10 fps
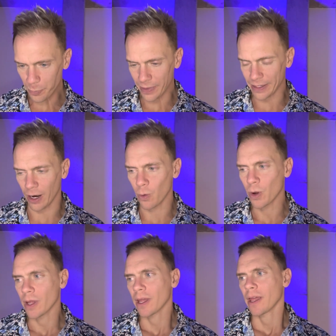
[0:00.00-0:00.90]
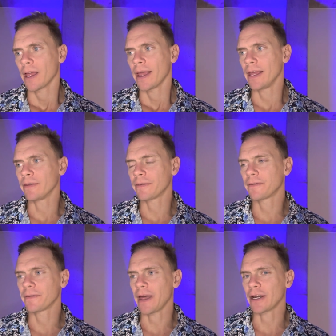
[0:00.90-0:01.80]
you know
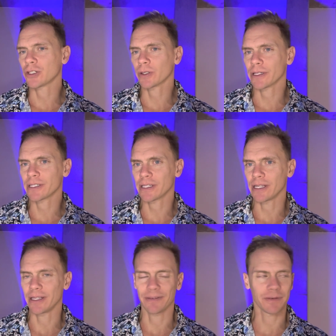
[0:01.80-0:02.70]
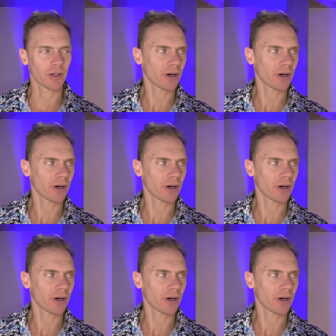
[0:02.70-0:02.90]
if that trust if you're